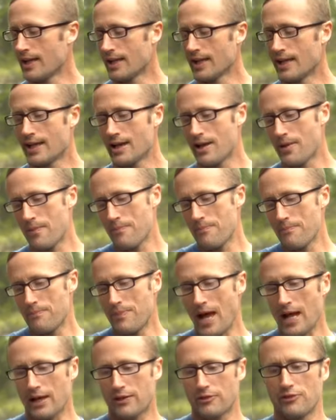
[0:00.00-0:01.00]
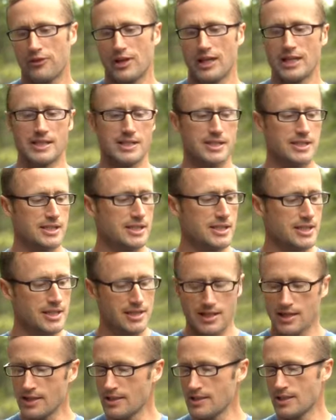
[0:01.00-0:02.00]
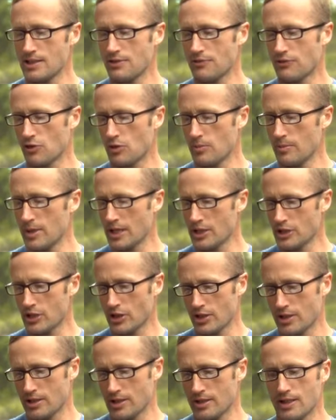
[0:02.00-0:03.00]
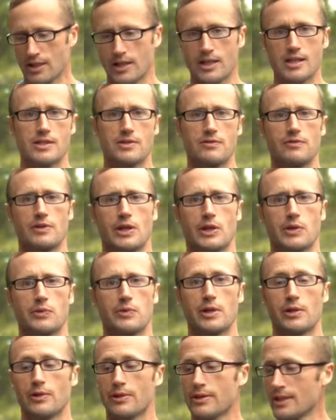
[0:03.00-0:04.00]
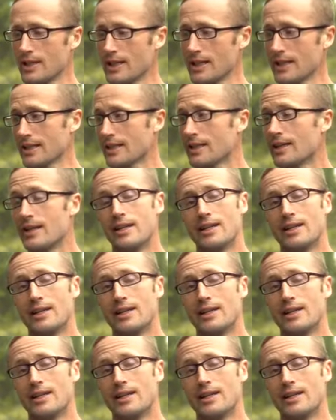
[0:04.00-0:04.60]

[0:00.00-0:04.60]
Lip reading: And back face deformation is a very real thing